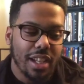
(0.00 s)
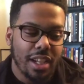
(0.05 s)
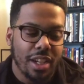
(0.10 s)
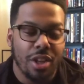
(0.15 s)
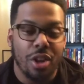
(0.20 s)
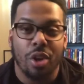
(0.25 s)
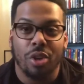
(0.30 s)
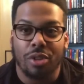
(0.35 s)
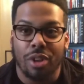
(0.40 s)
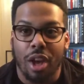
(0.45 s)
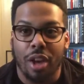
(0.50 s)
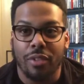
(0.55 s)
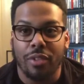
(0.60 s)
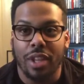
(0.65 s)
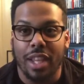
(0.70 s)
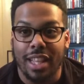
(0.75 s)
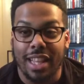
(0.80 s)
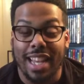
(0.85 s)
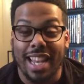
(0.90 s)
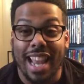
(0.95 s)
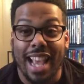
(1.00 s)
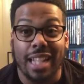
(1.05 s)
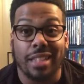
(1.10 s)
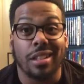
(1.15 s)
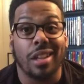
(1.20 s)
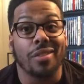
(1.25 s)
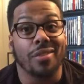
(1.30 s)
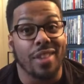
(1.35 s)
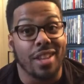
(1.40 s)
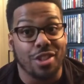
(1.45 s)
you know, Nova in the
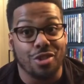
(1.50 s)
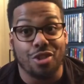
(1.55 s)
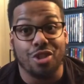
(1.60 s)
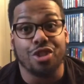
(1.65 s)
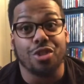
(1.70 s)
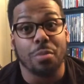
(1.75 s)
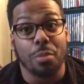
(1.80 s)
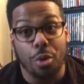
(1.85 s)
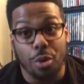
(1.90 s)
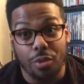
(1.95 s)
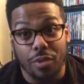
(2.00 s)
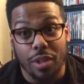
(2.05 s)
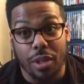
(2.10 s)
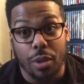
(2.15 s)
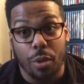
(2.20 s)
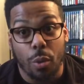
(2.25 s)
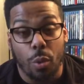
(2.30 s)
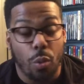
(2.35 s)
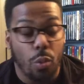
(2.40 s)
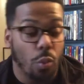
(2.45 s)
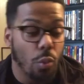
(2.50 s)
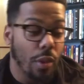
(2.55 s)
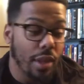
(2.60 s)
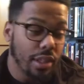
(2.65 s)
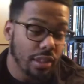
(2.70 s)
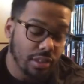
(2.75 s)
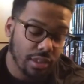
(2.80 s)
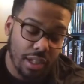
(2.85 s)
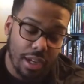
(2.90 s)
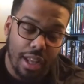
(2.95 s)
next Avengers movie.
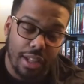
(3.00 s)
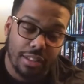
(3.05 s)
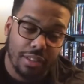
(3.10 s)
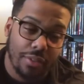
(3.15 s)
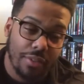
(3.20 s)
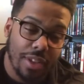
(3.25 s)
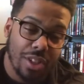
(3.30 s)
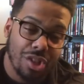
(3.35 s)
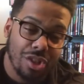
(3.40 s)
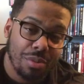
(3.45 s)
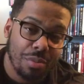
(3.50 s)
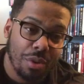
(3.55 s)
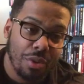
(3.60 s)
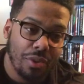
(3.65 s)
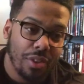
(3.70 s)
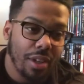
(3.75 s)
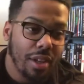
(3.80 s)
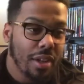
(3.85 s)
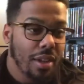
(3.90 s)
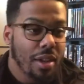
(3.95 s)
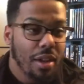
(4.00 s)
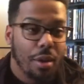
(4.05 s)
When is the next Avengers movie?